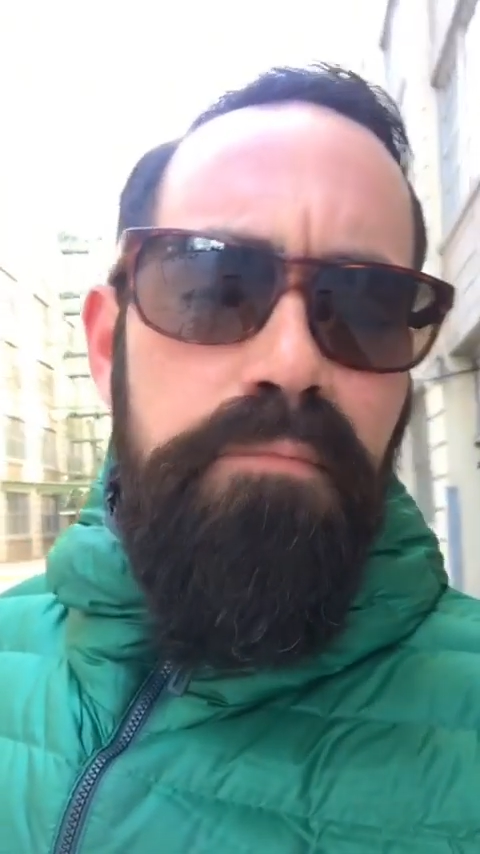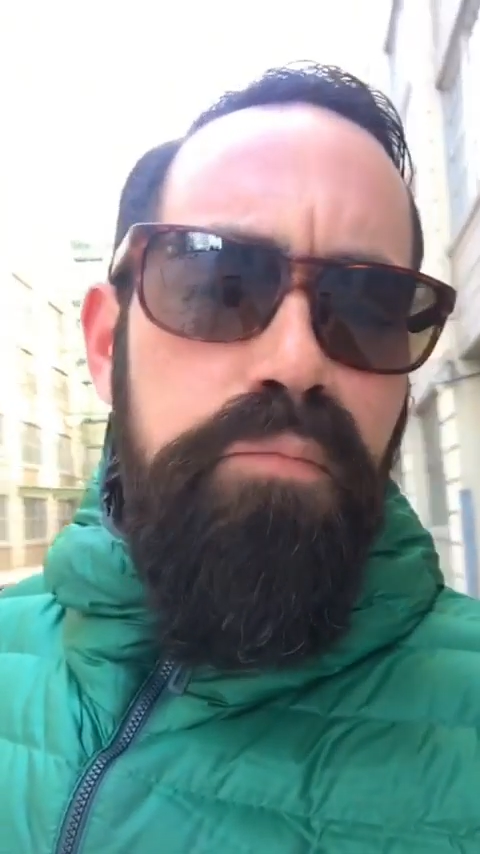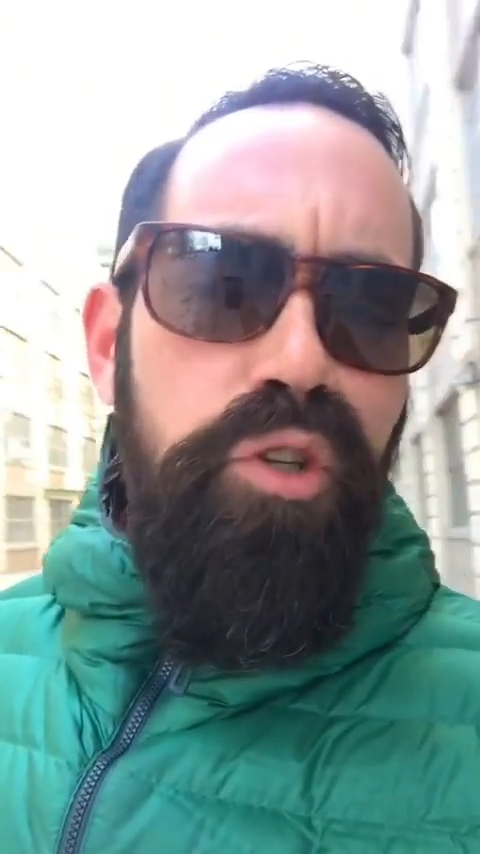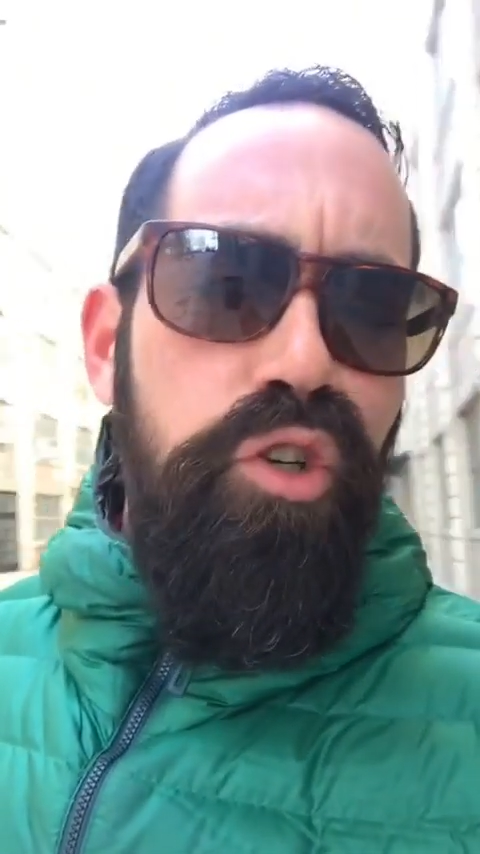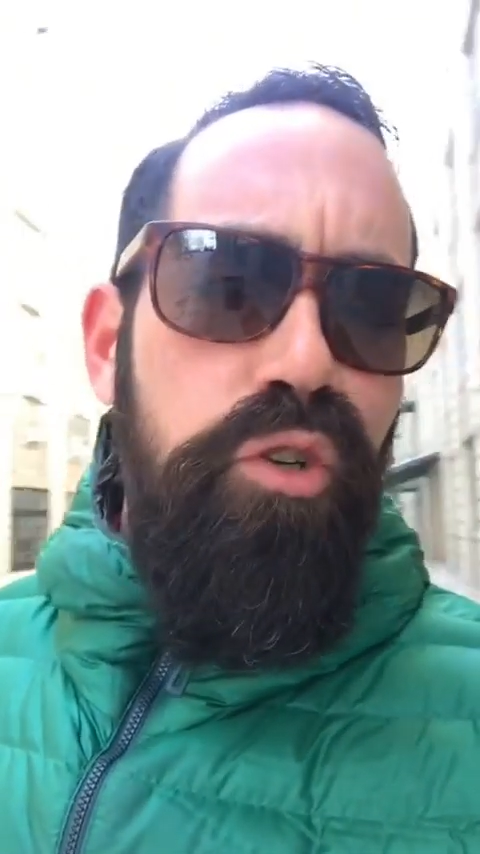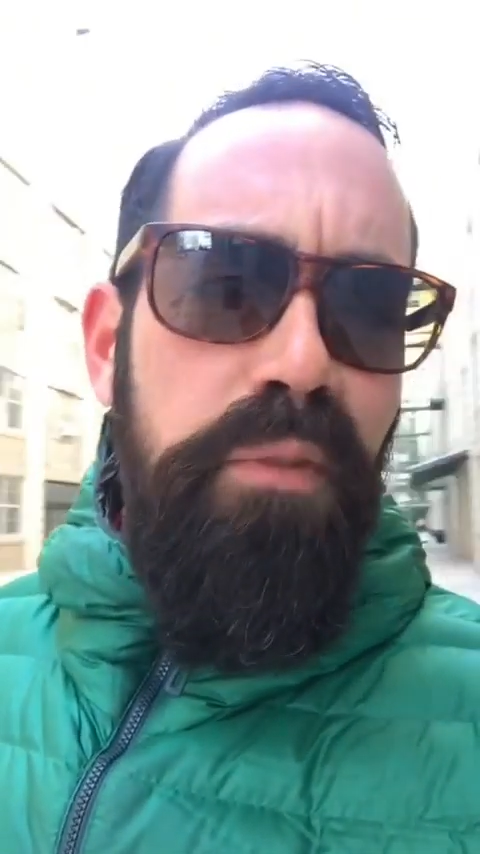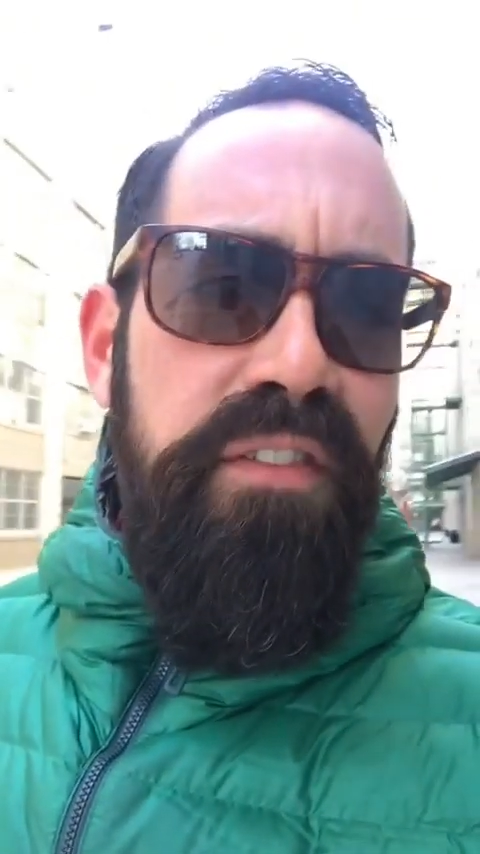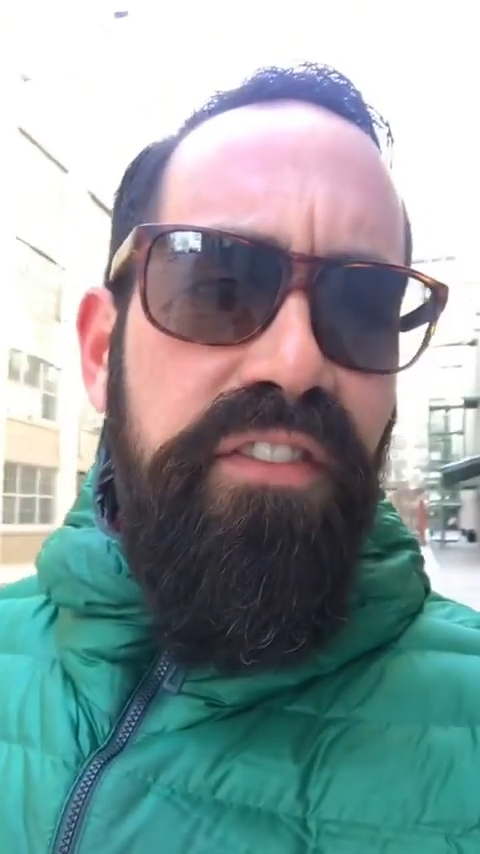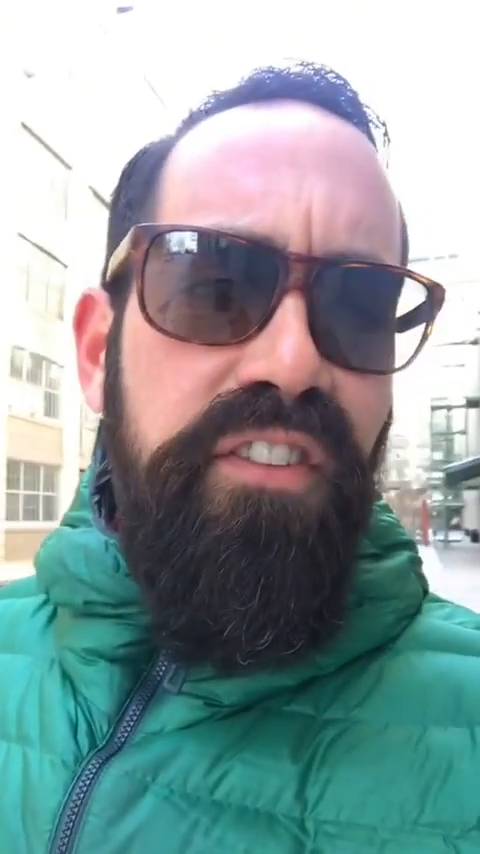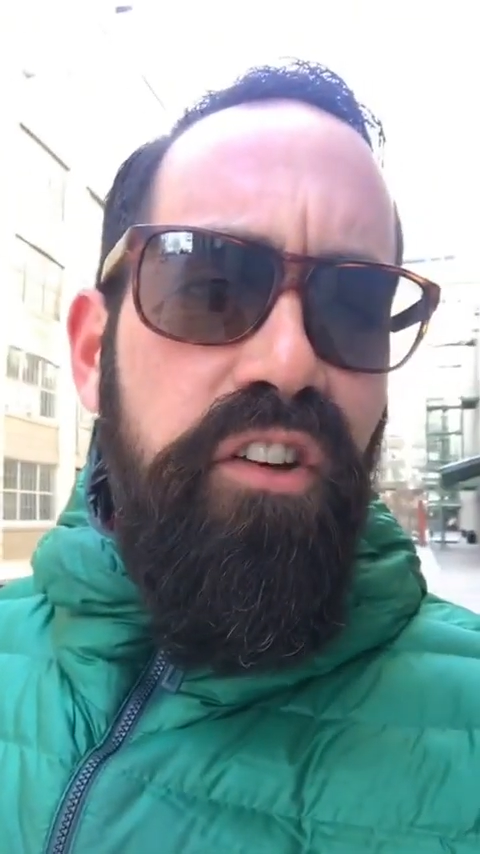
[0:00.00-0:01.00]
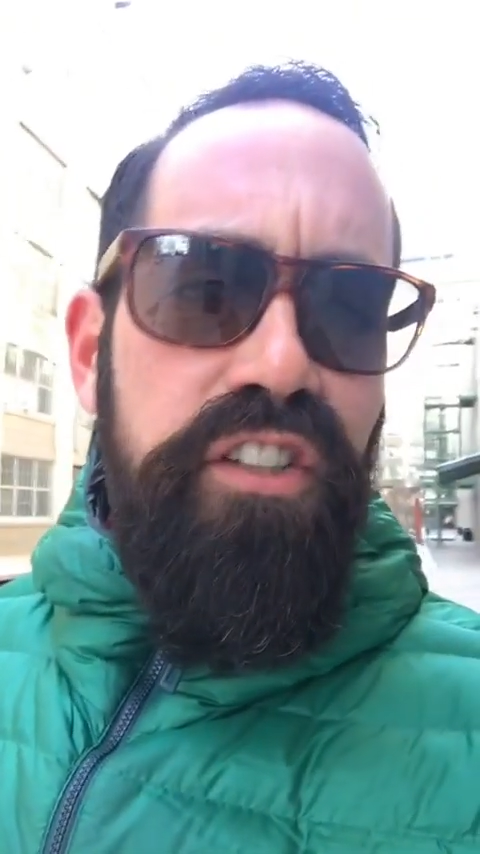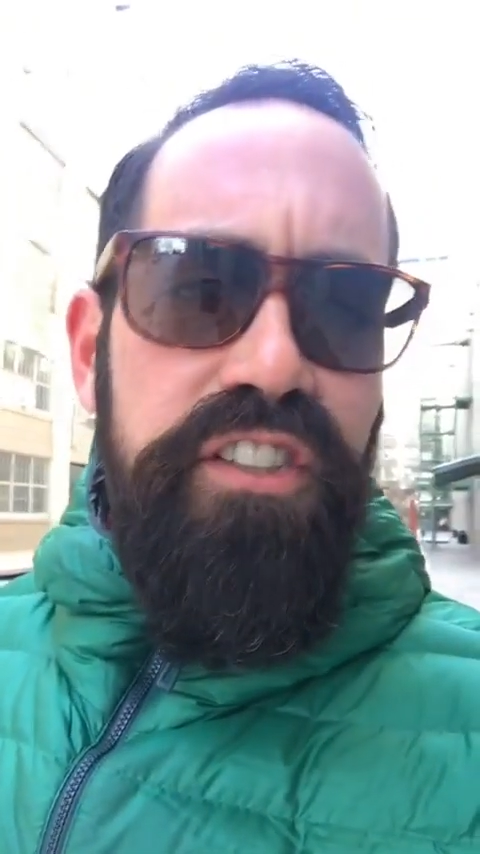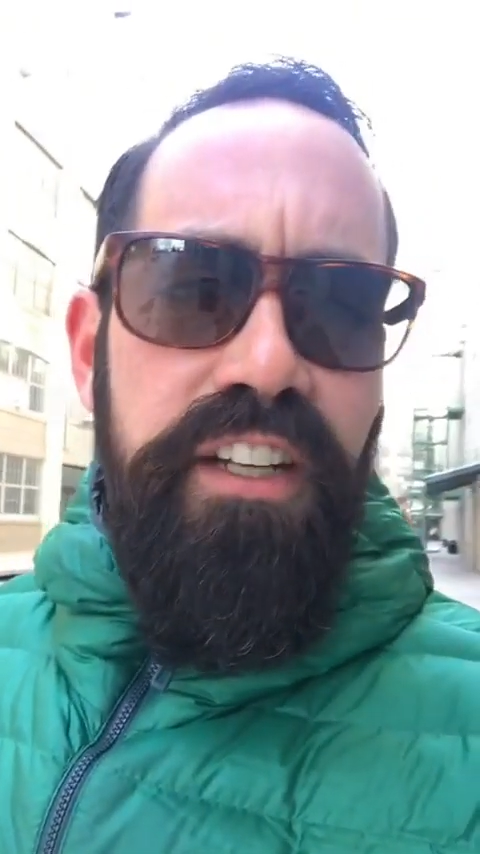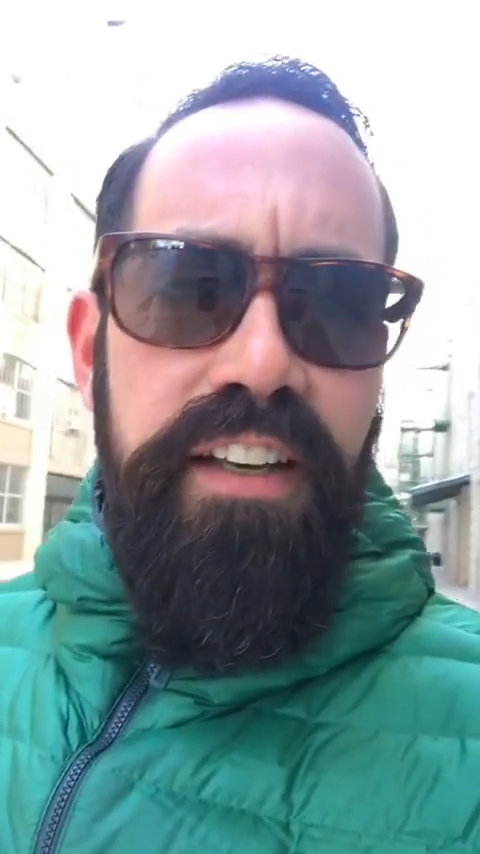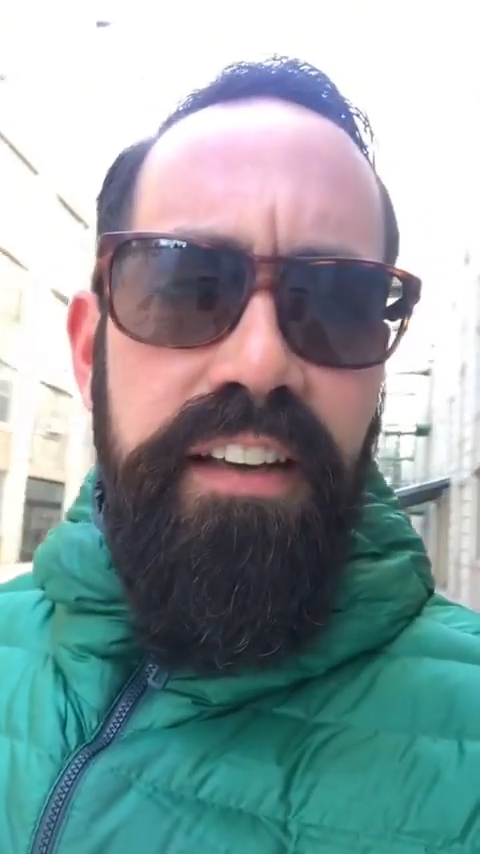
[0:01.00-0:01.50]
bloom and
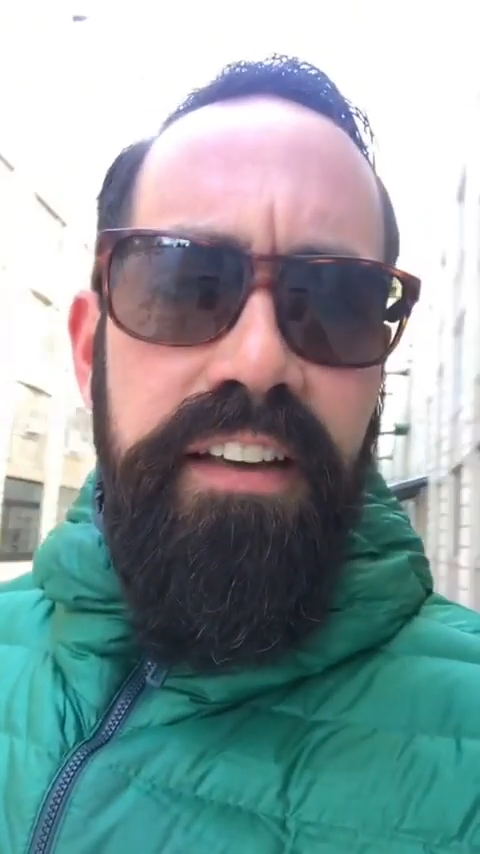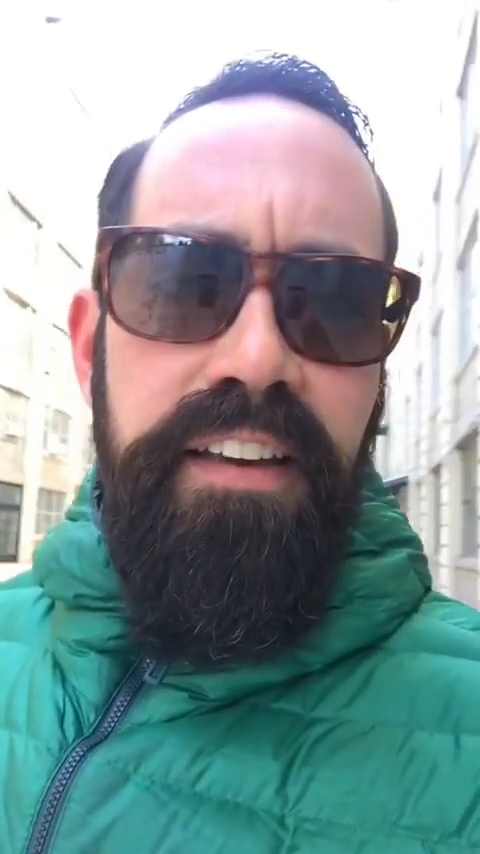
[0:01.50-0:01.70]
flourishing,